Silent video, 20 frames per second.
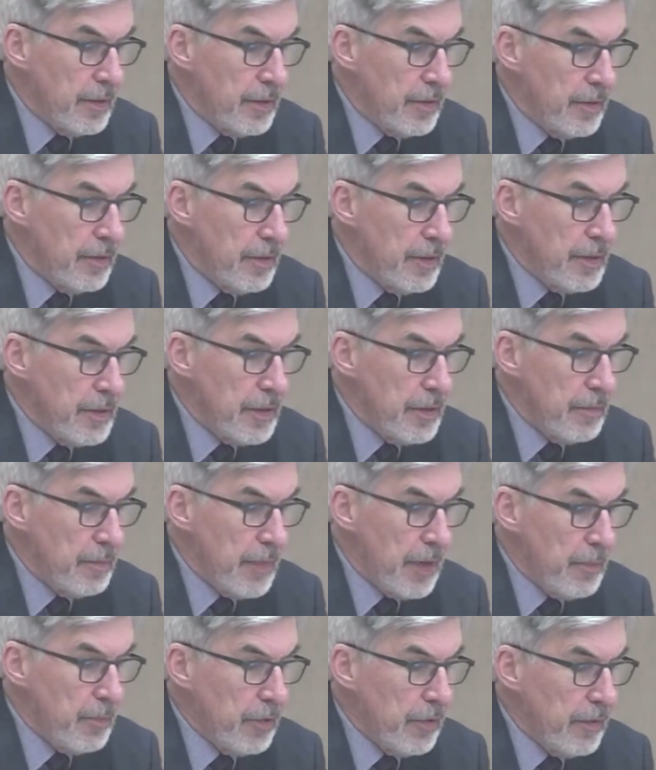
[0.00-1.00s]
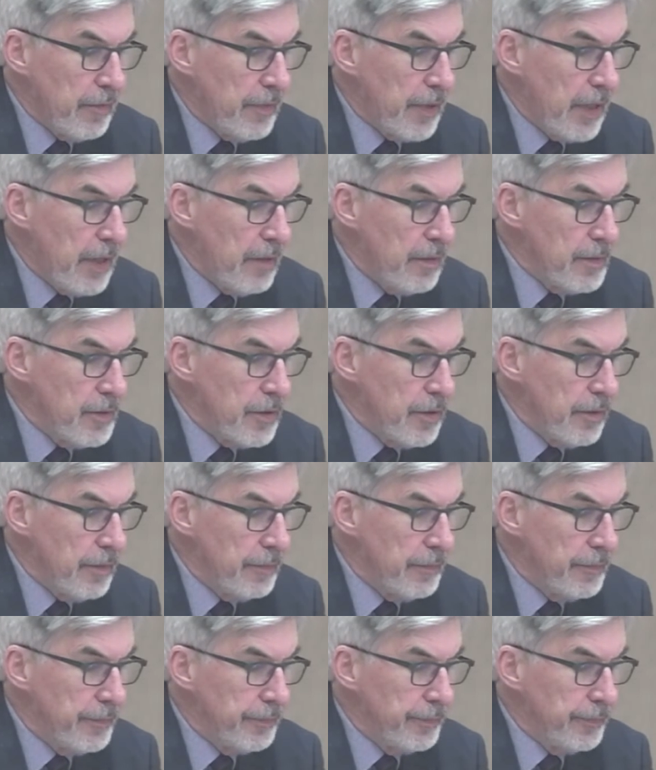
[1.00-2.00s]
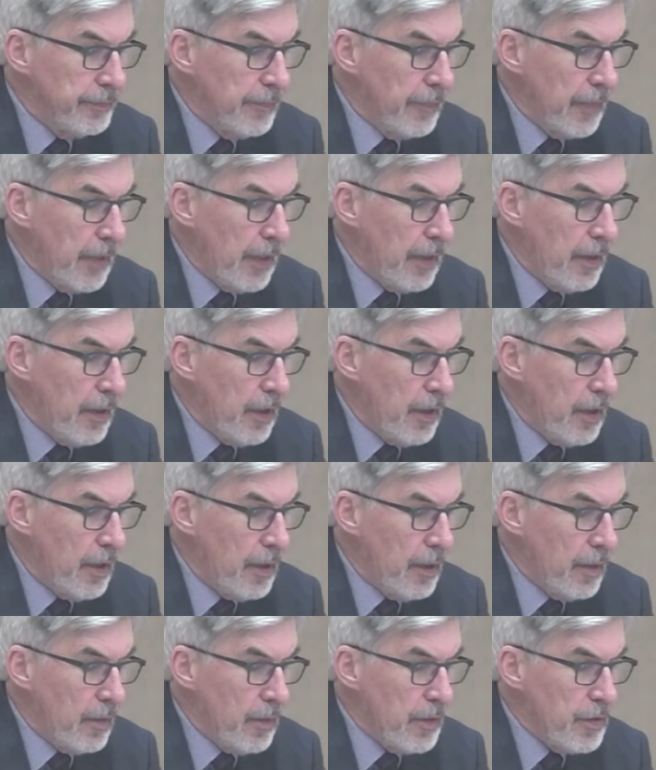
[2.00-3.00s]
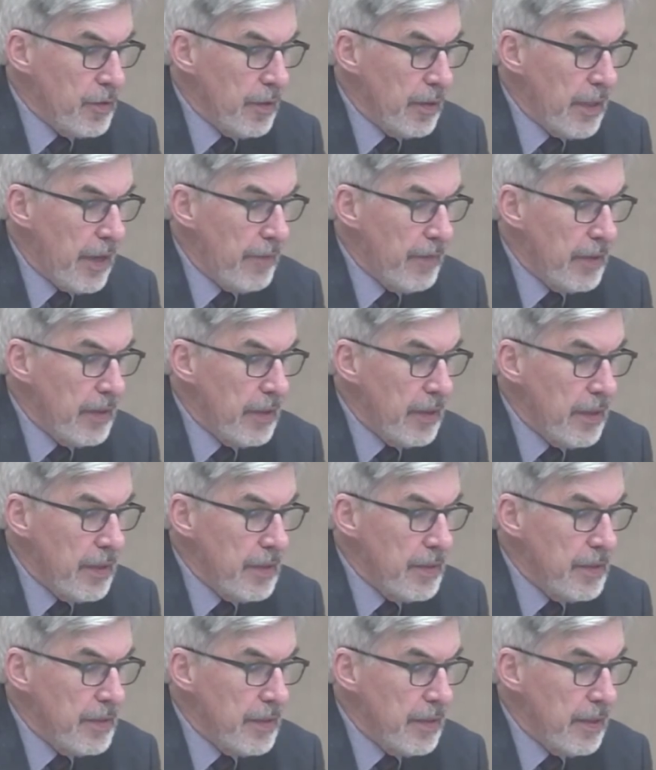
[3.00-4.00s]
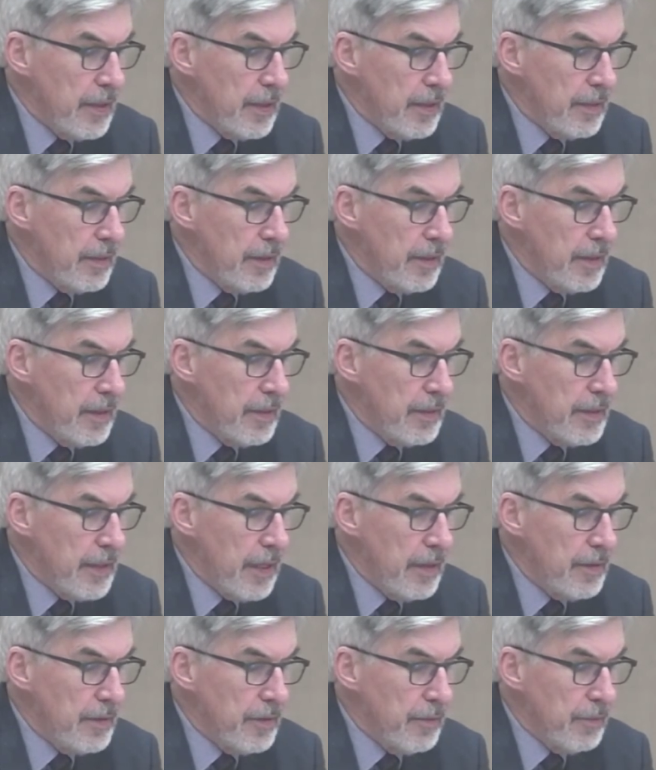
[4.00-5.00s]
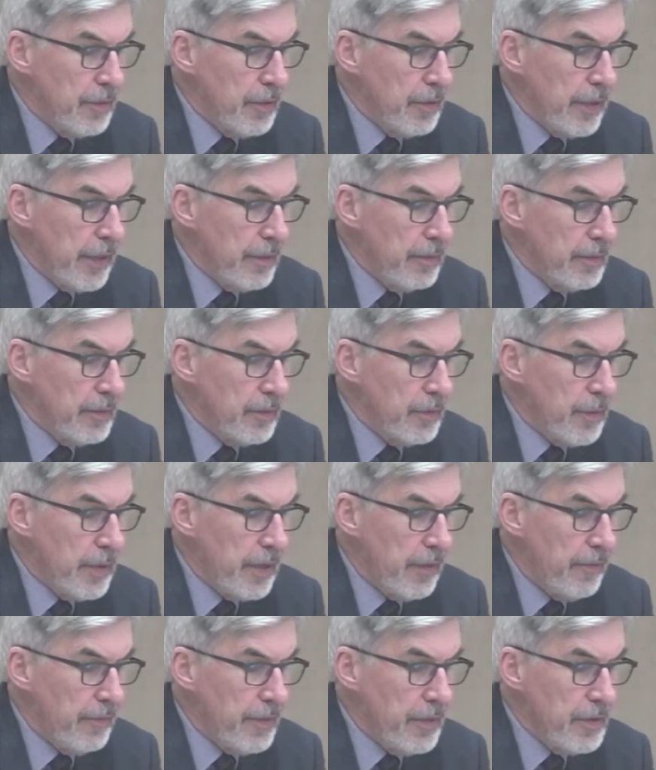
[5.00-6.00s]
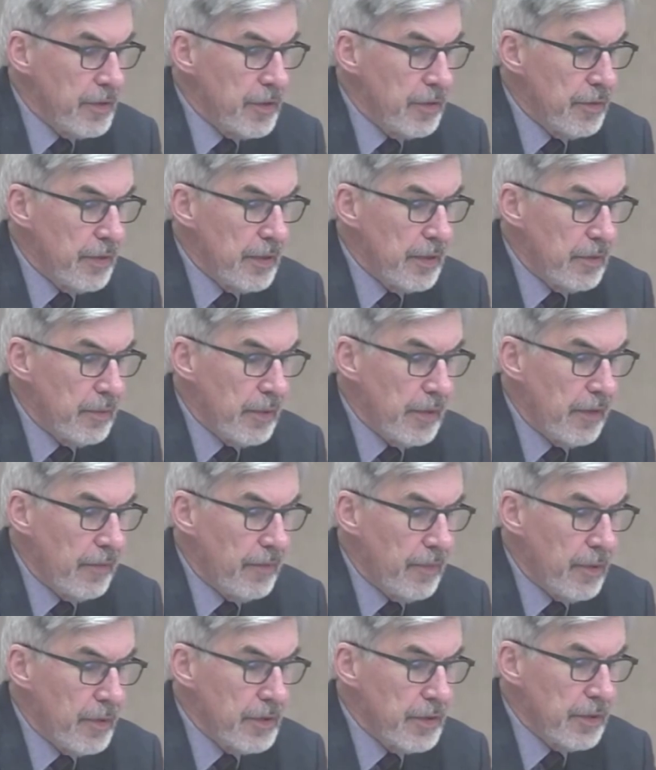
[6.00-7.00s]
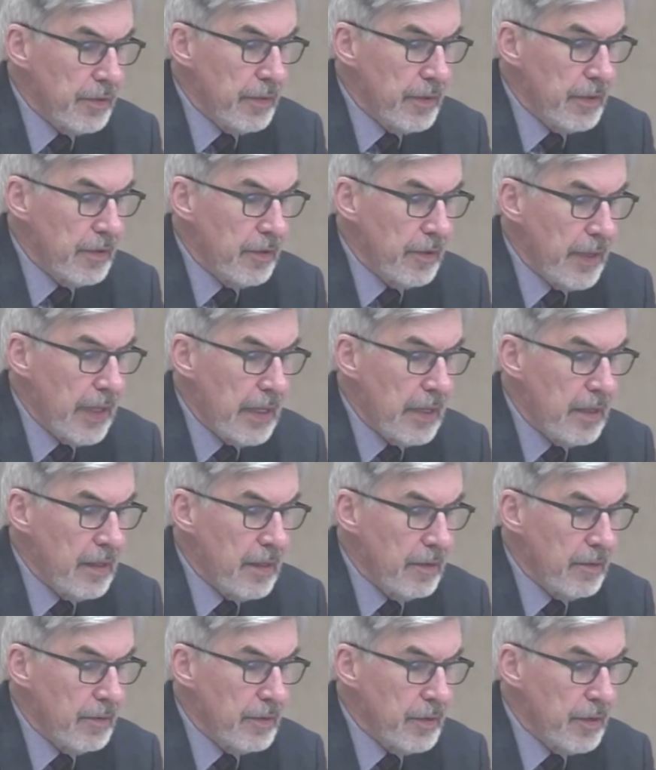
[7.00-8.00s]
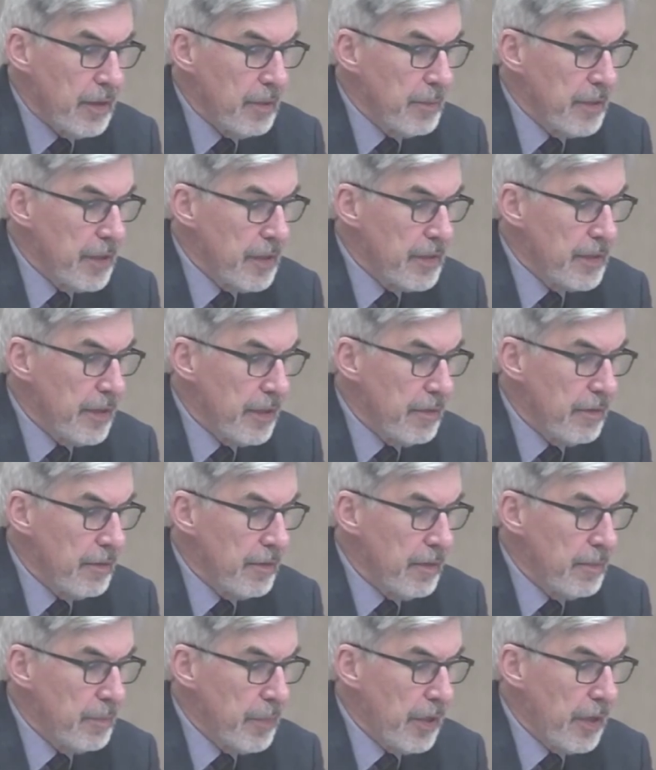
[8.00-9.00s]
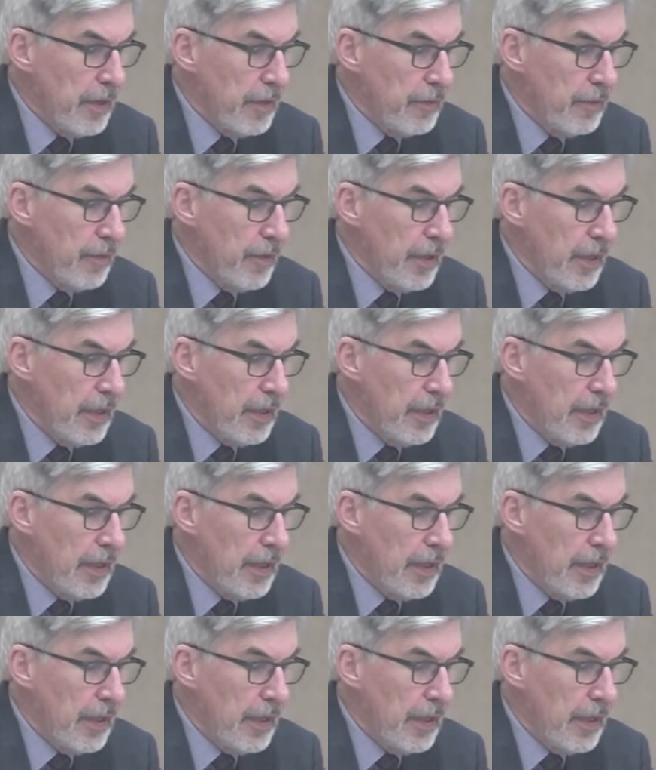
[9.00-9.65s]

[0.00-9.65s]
to this member of council. Question 11, is it the intent to rule out 21st Street, 24th Street, or any other terminus other than Park Royal?